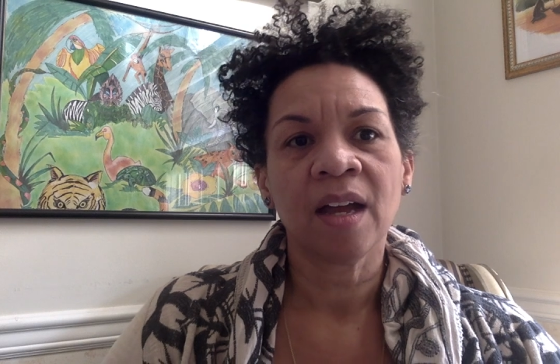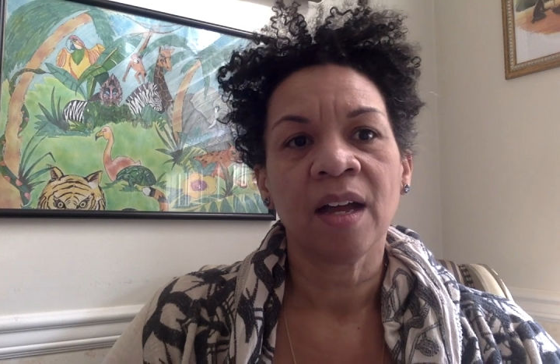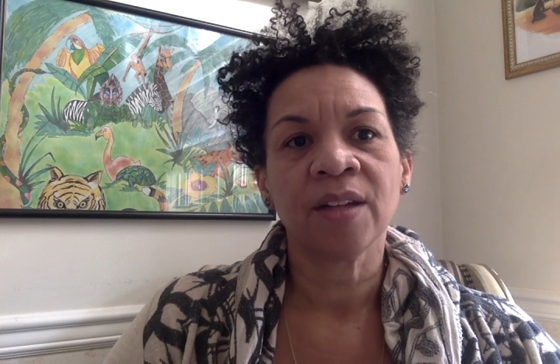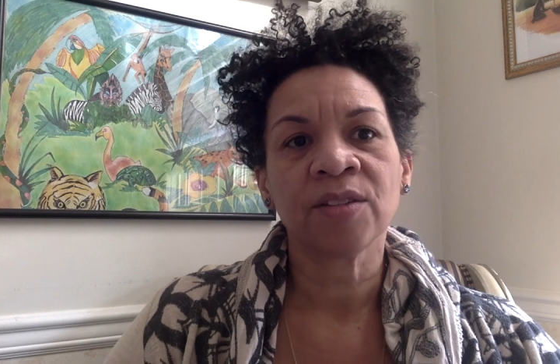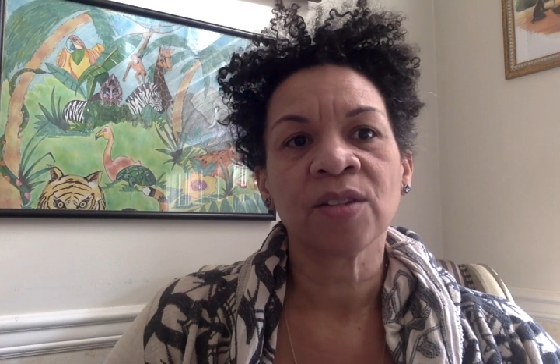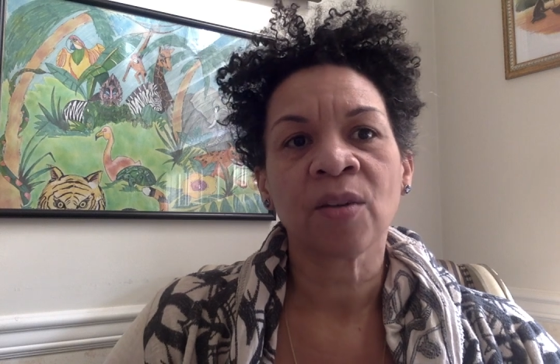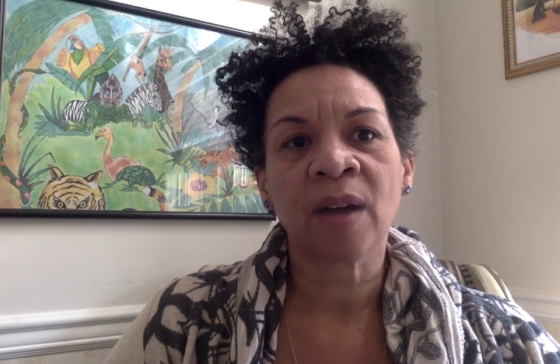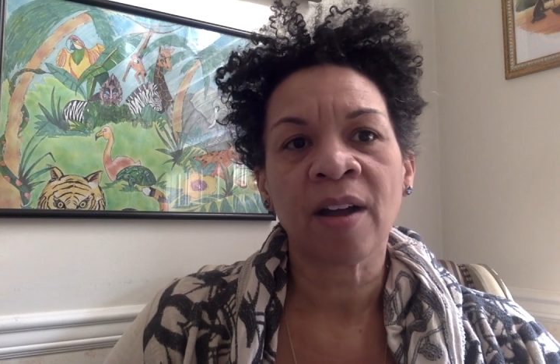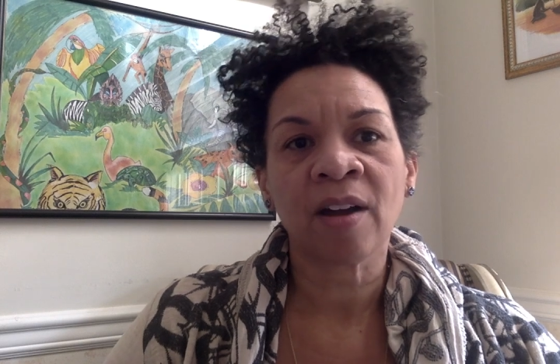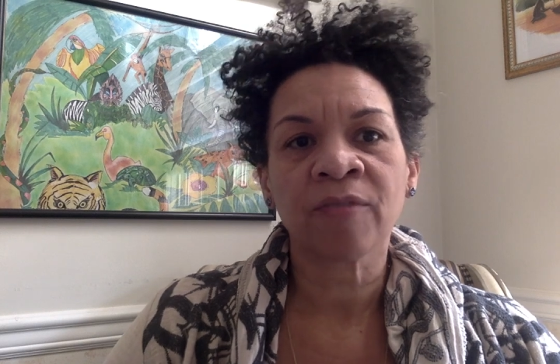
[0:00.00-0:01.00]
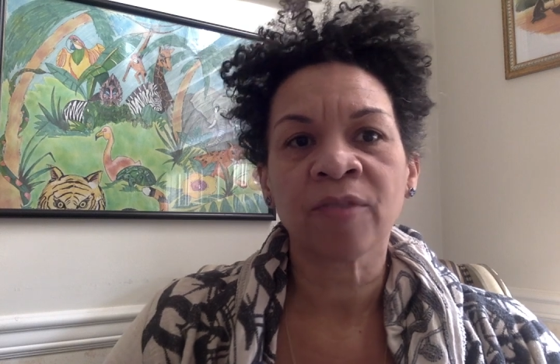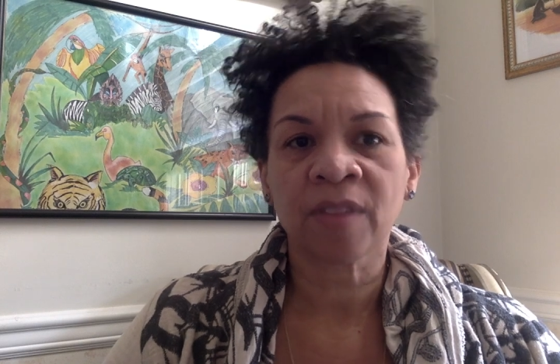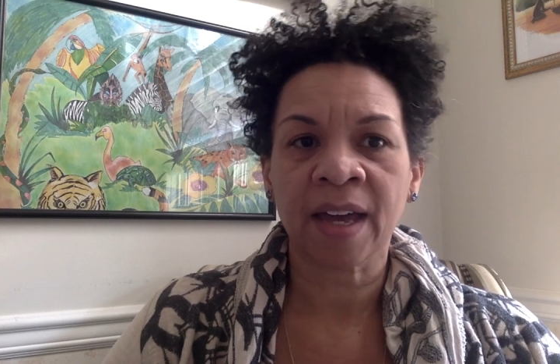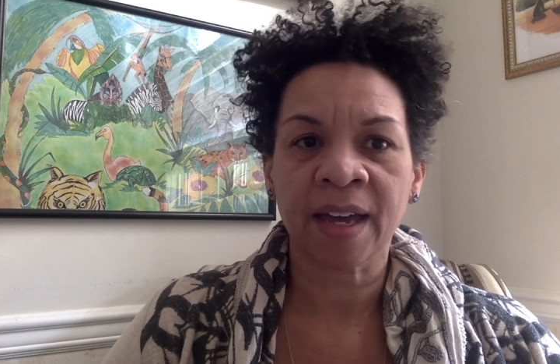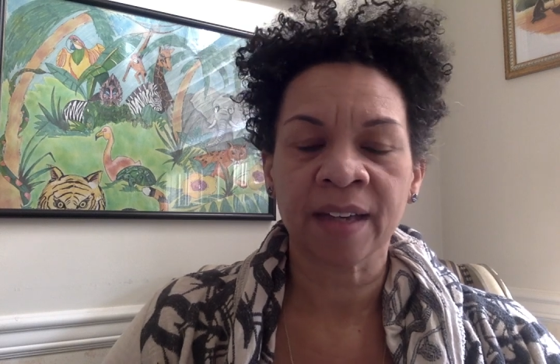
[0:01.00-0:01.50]
And so I offer
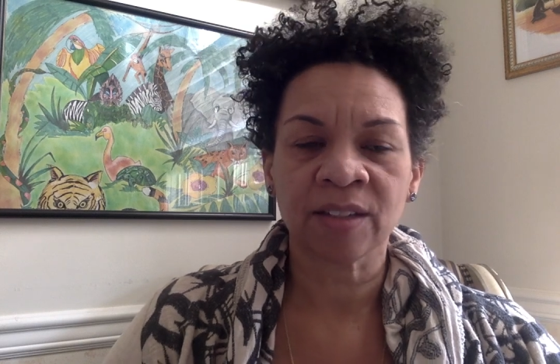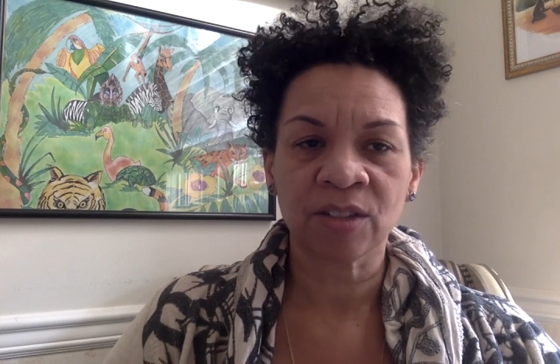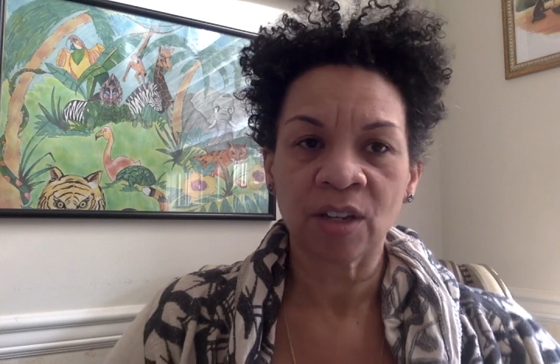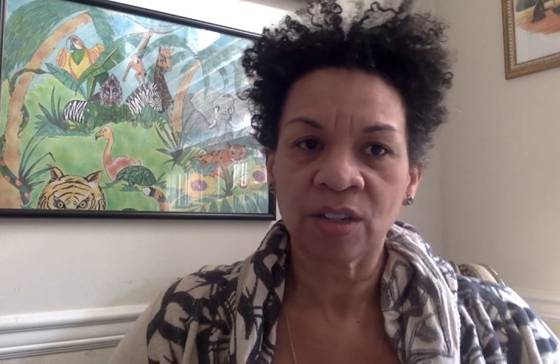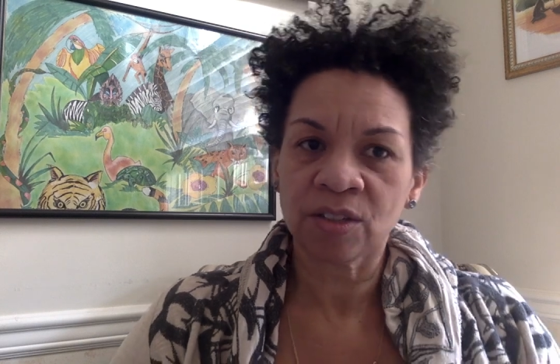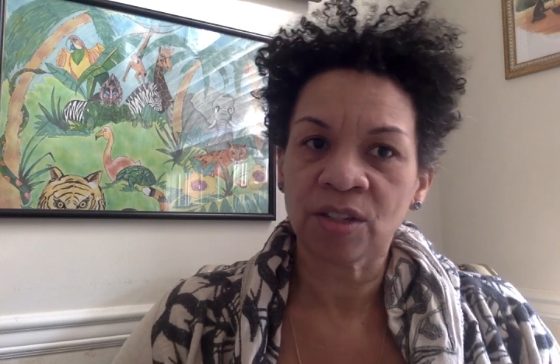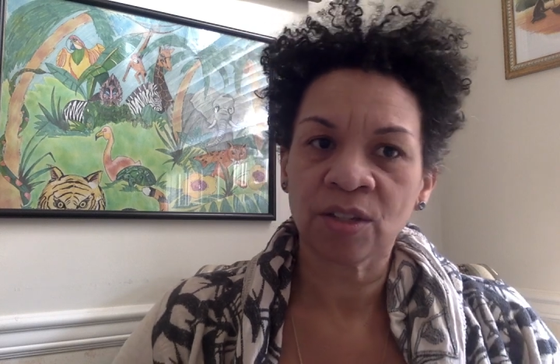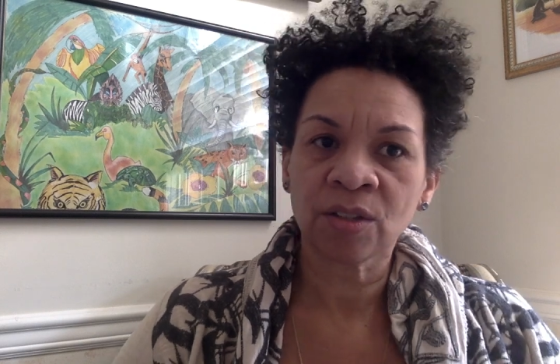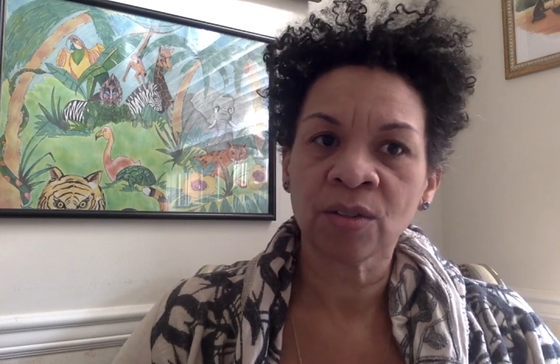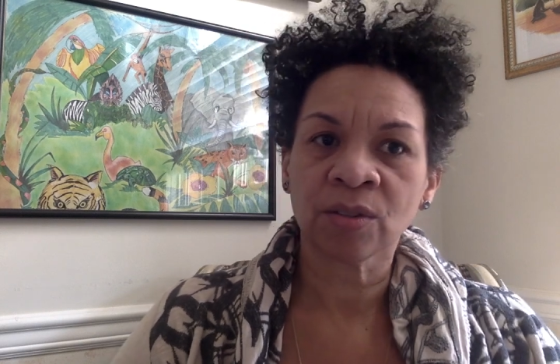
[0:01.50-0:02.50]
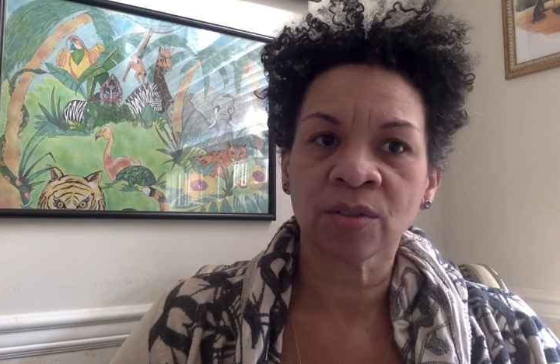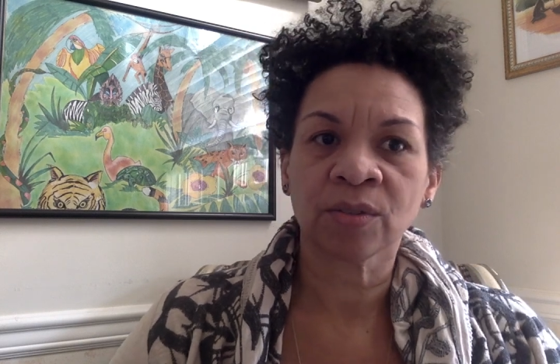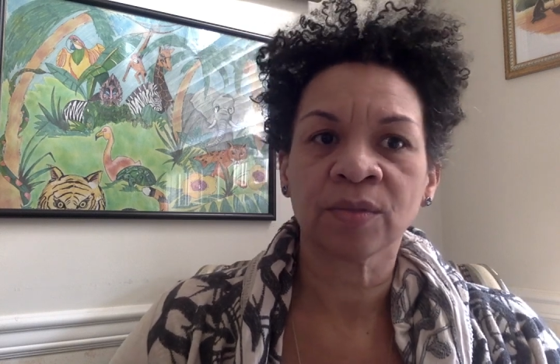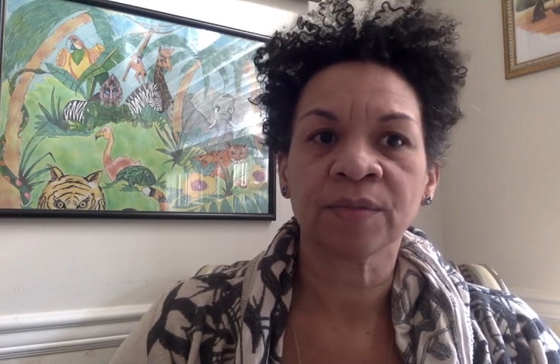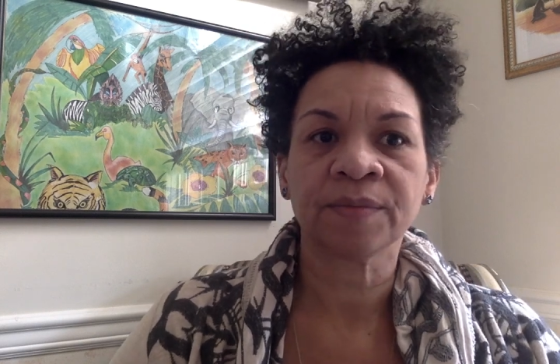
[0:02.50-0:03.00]
that to you
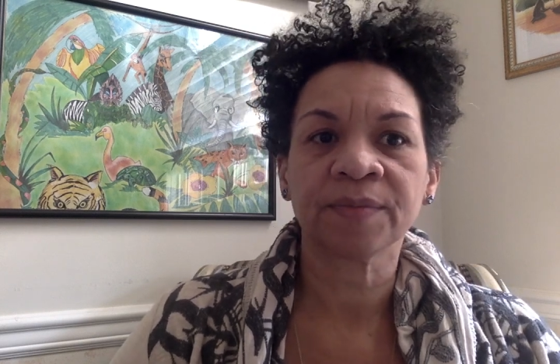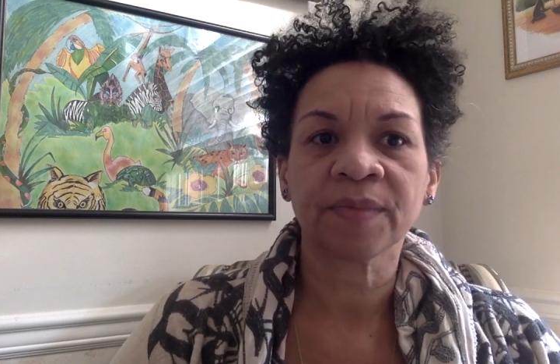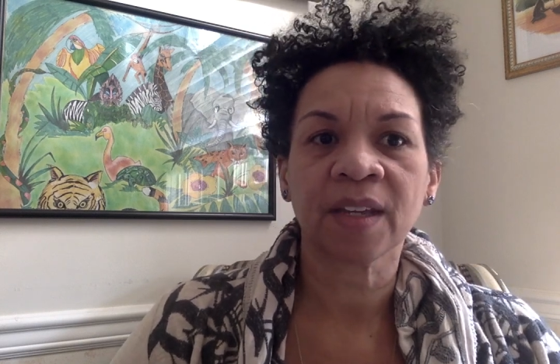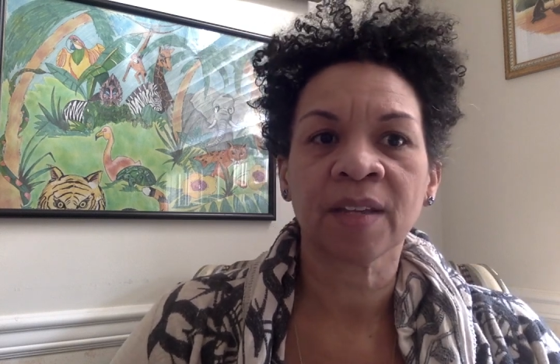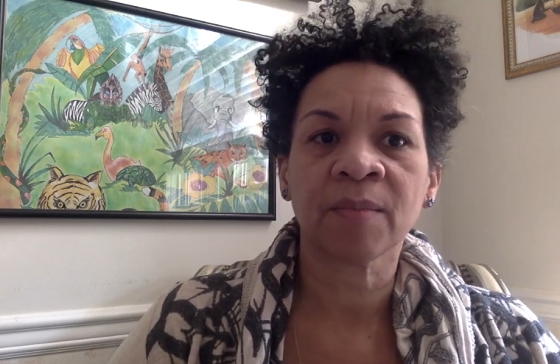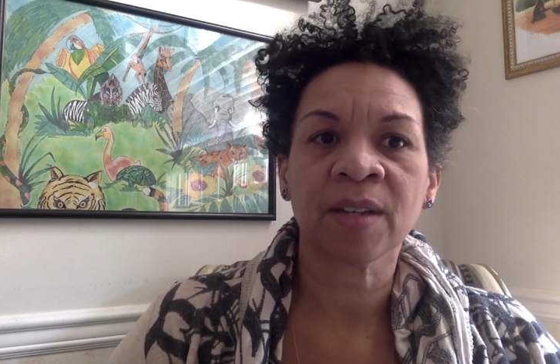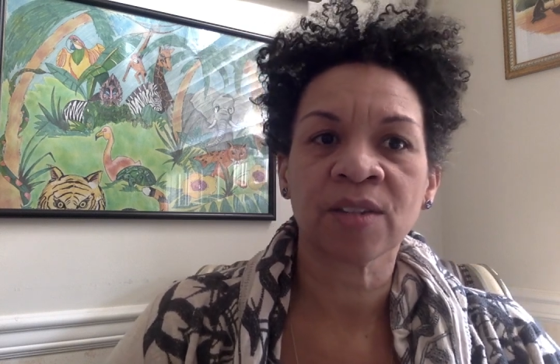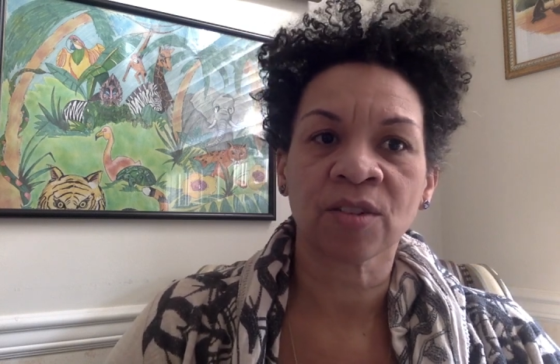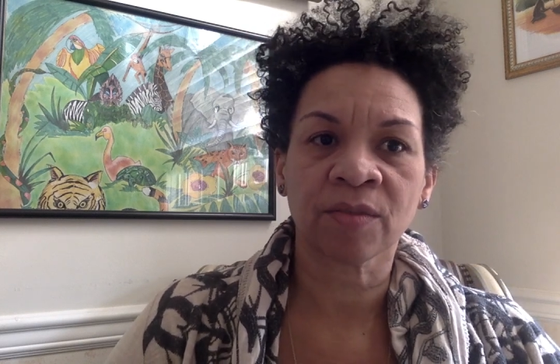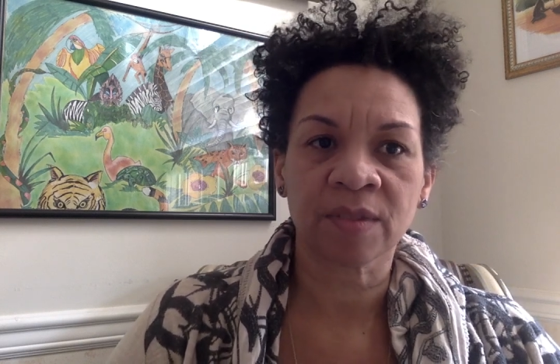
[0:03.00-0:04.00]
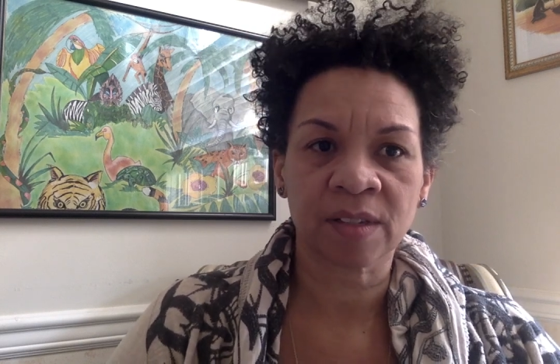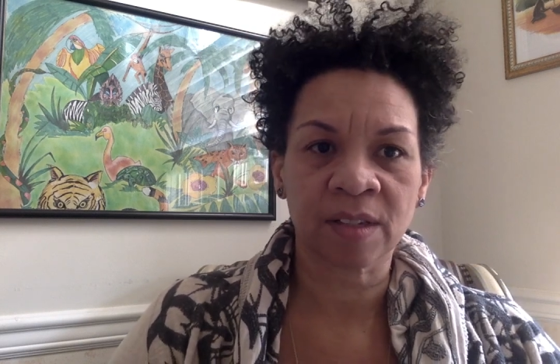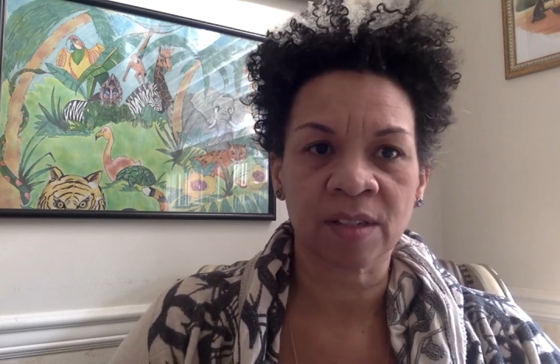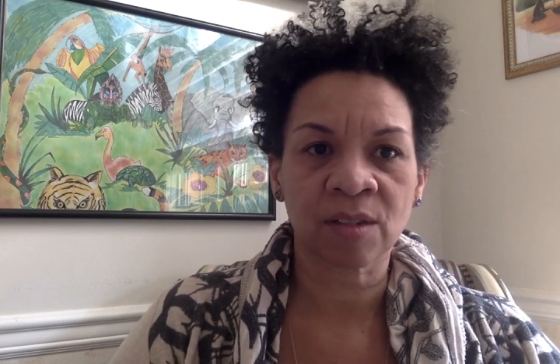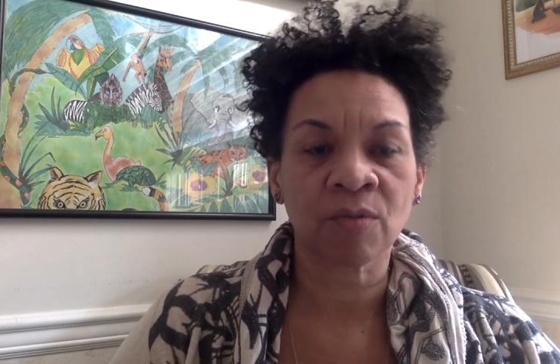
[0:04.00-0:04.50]
in my services, a